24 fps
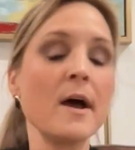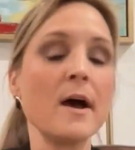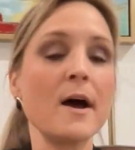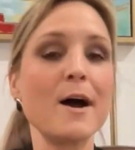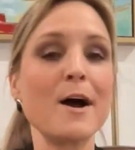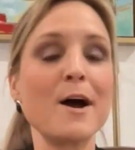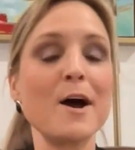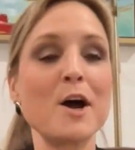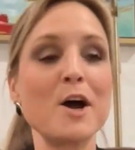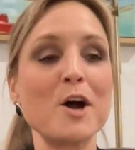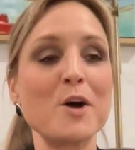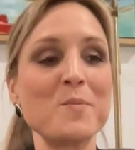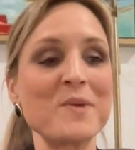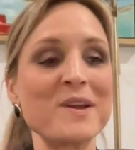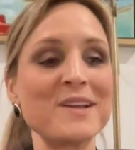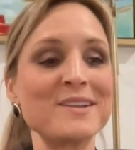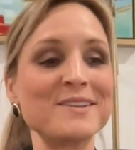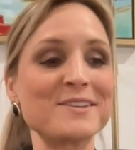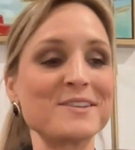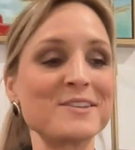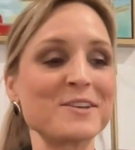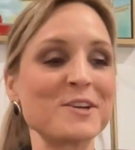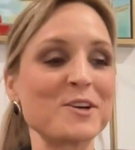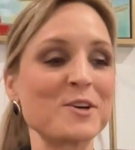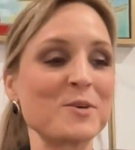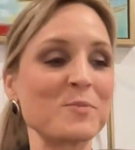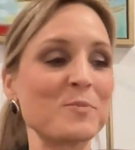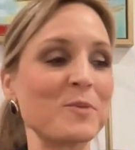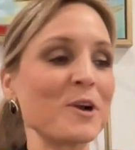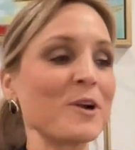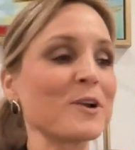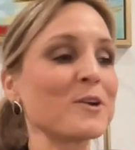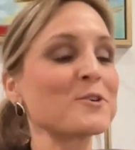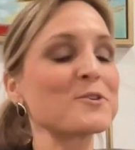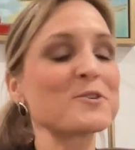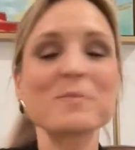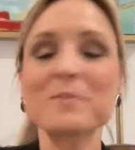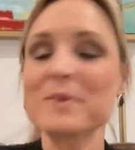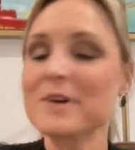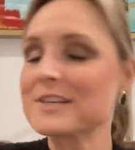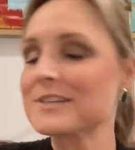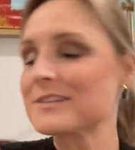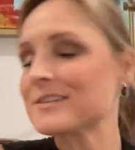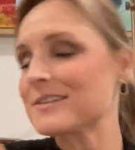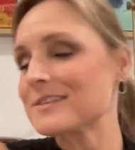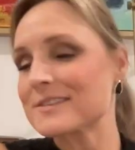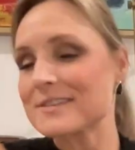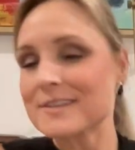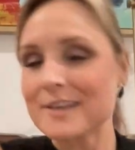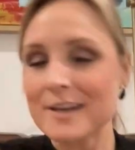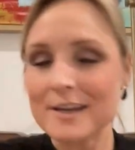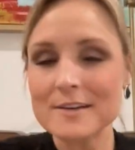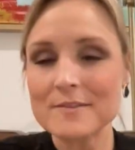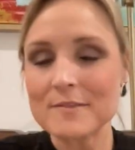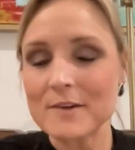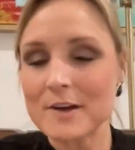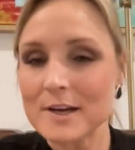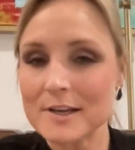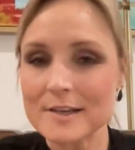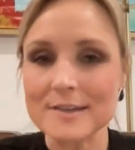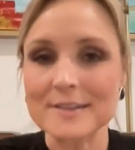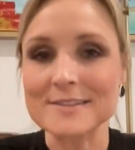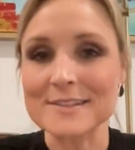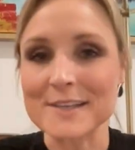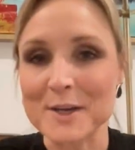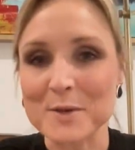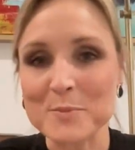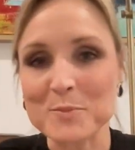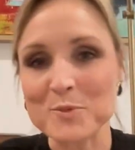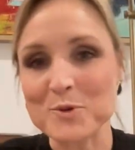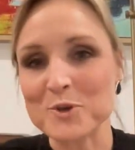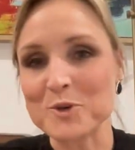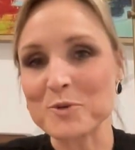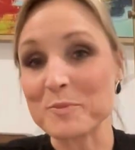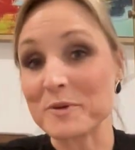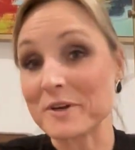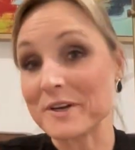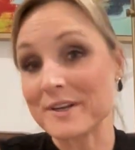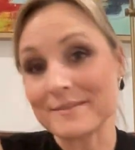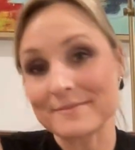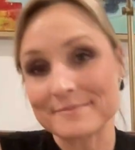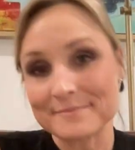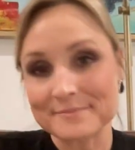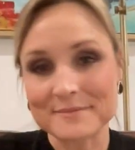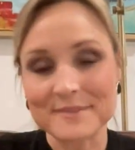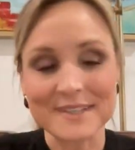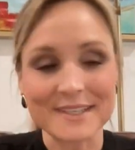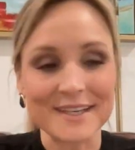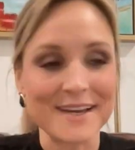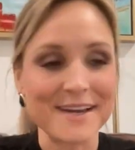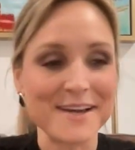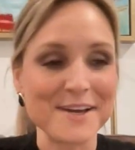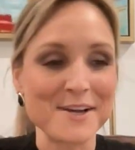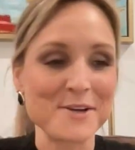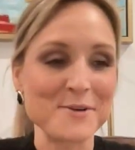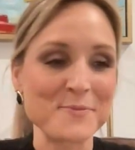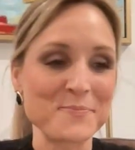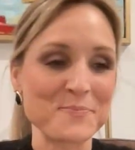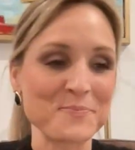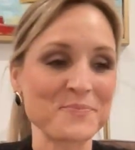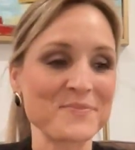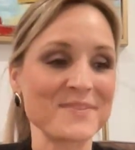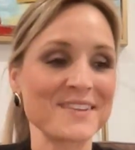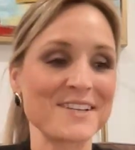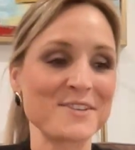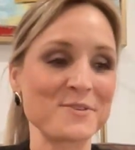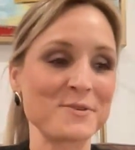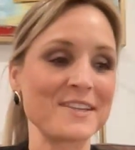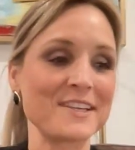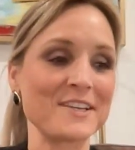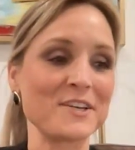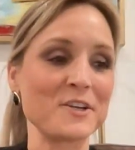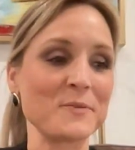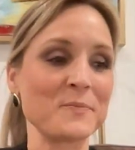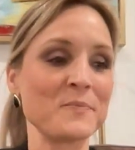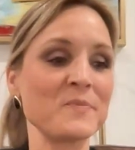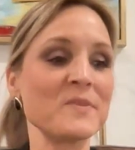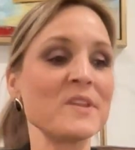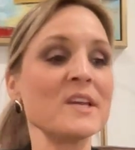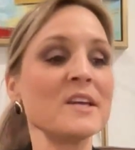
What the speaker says: And so burgers and buses, kind of odd example, but that's what they do.